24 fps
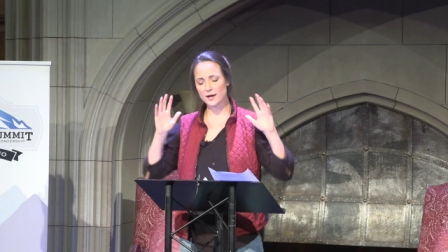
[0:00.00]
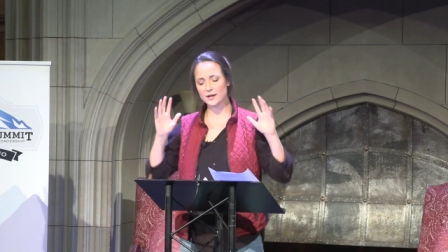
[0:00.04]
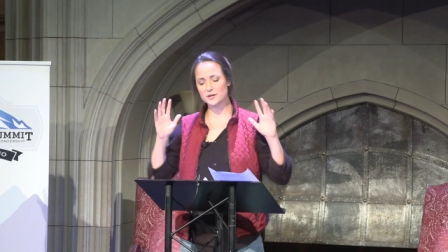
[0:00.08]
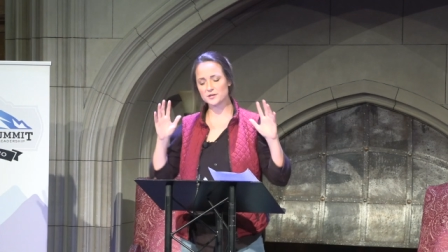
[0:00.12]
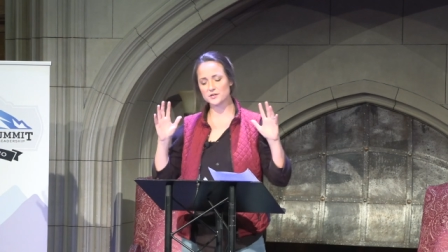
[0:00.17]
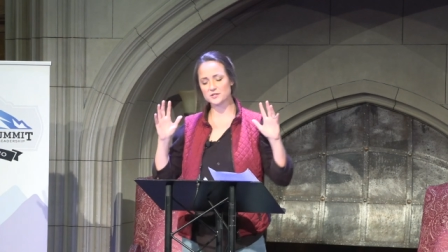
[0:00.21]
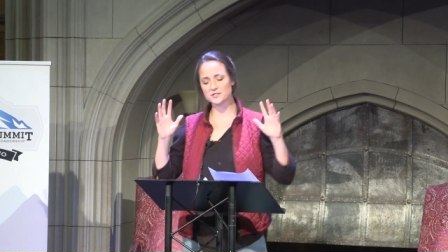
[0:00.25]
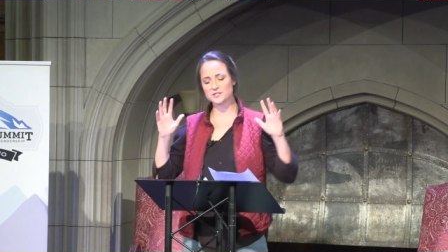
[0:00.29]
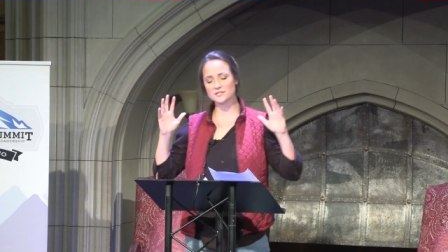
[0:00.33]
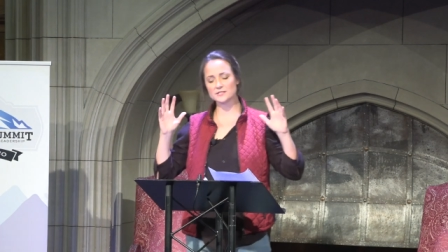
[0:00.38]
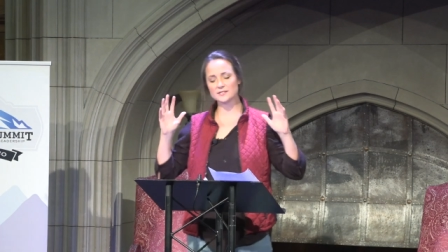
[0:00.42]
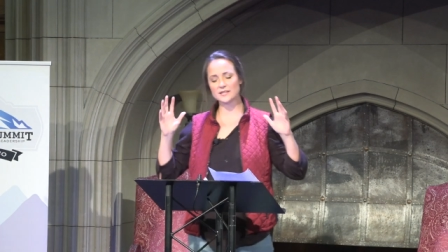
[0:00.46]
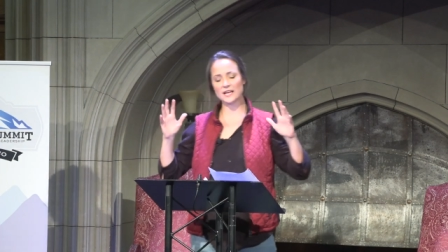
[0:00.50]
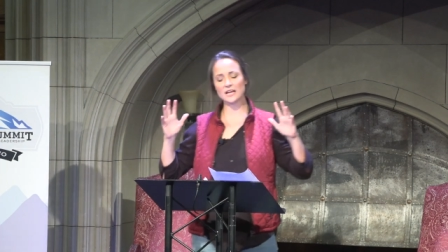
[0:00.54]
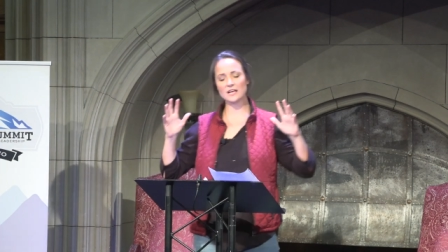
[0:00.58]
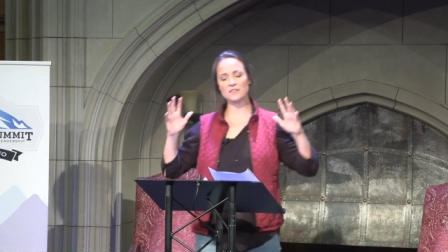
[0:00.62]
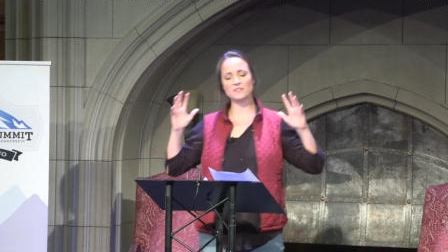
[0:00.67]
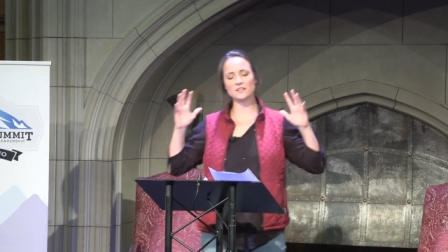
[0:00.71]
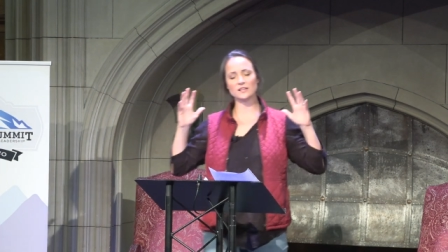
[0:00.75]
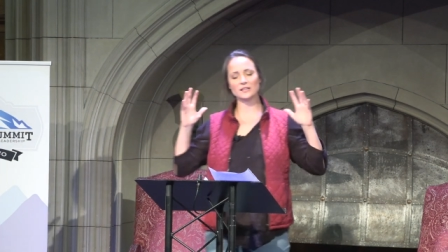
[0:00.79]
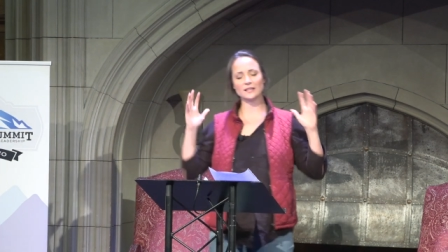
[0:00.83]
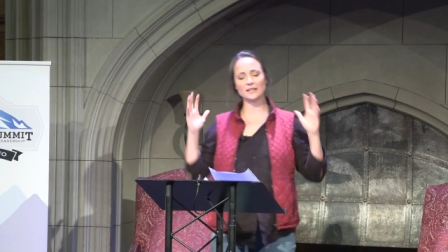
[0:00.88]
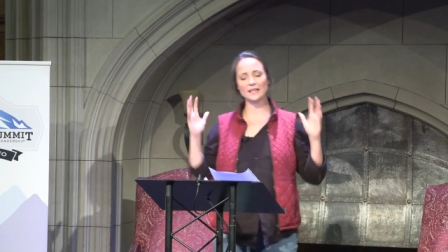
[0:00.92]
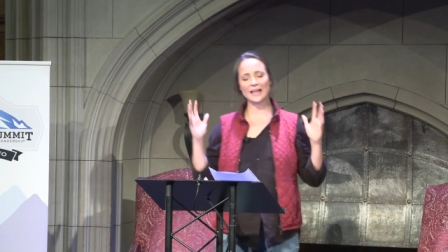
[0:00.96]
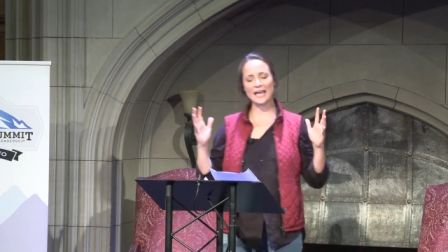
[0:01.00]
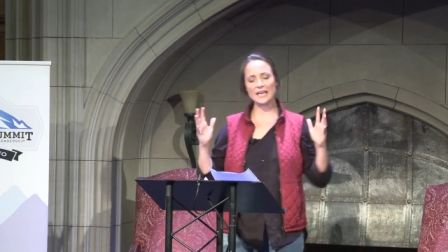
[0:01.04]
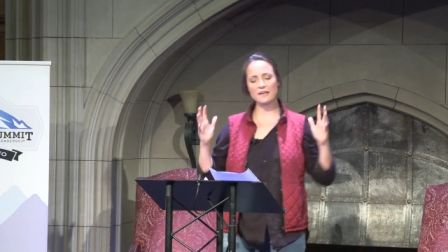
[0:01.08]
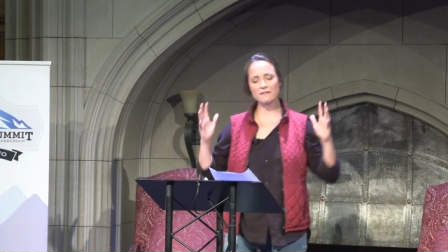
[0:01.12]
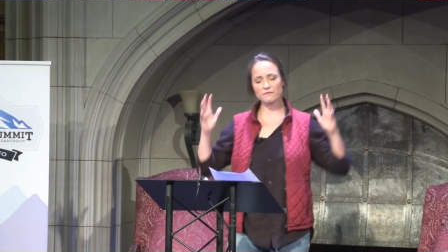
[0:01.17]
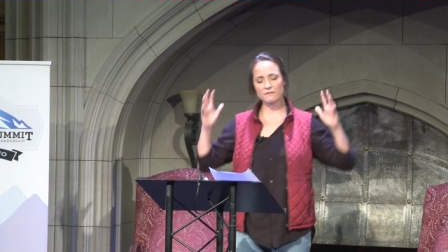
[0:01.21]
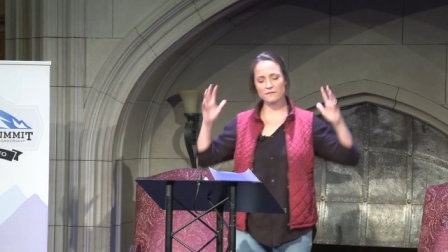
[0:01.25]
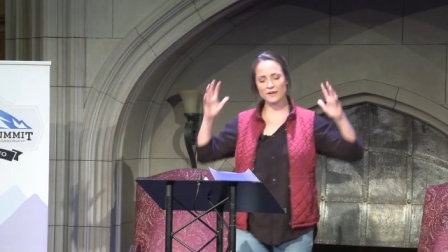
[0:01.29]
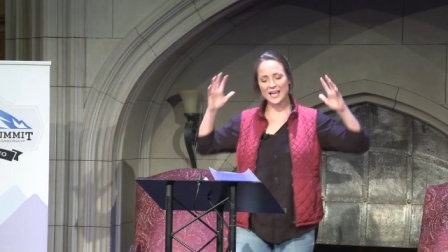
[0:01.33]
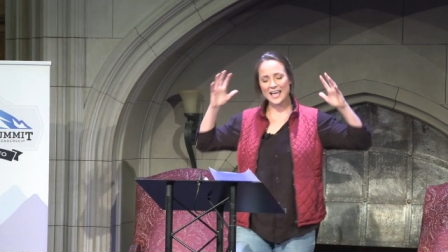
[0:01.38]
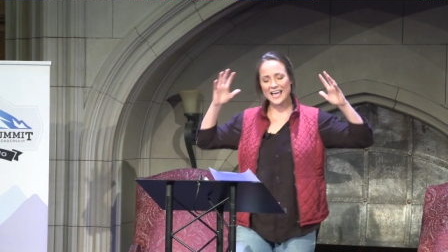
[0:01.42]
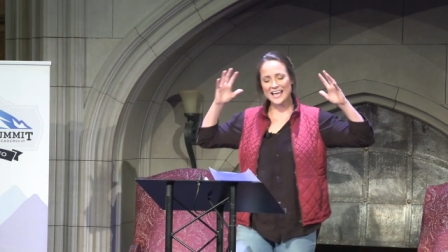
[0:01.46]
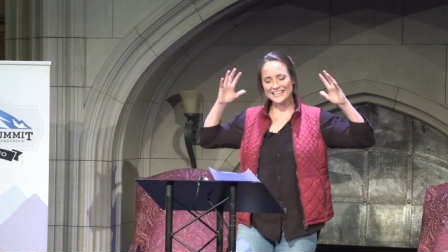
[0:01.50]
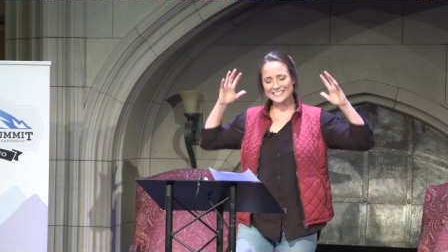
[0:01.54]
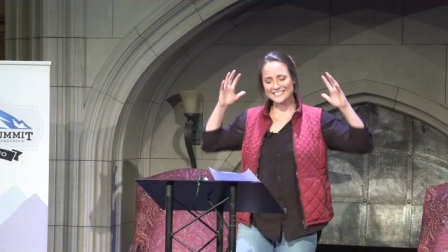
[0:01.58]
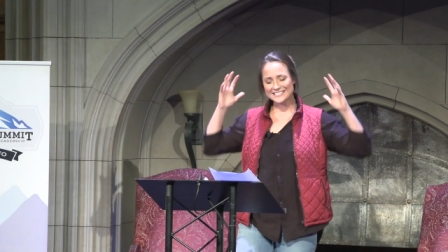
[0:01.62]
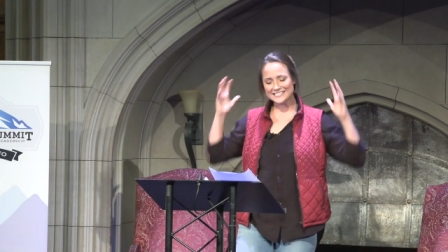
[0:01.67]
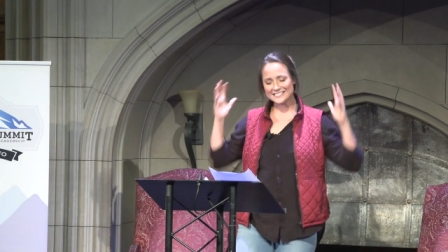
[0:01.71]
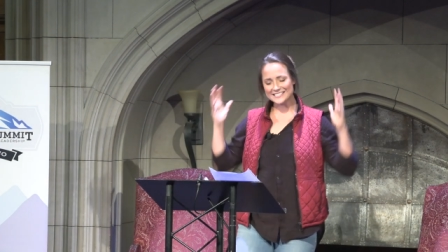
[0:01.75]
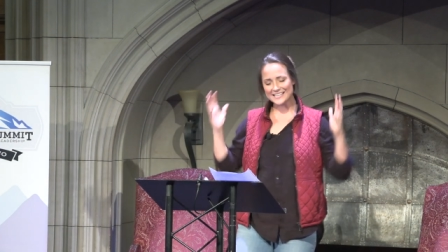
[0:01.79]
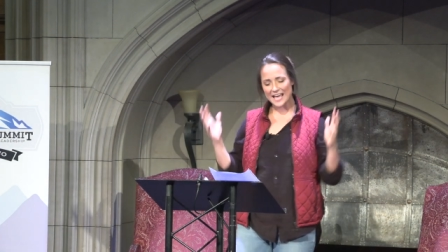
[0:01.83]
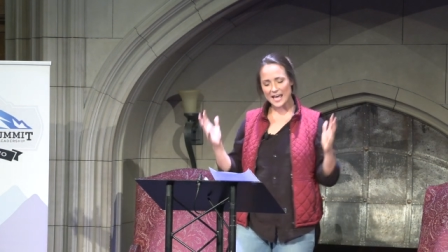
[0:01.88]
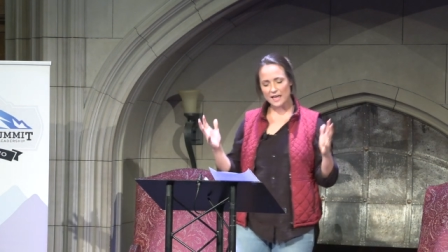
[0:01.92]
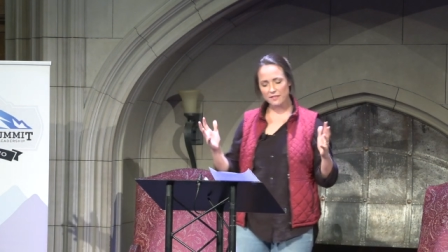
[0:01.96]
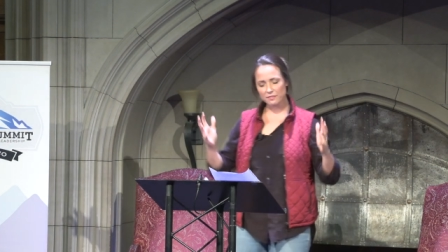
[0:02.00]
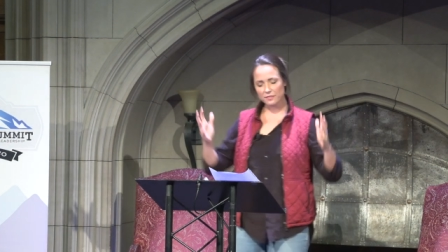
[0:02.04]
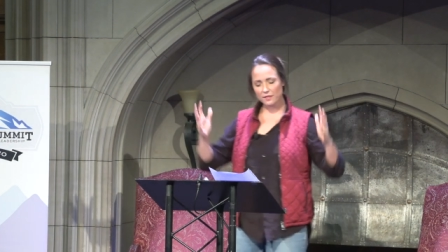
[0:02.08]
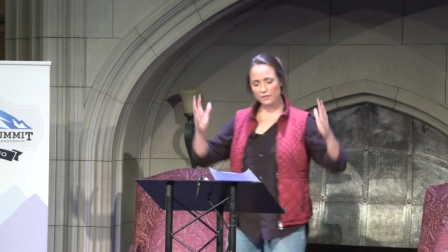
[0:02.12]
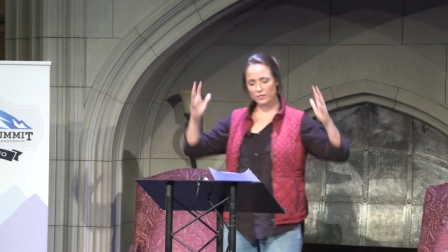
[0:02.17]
understand the life, death,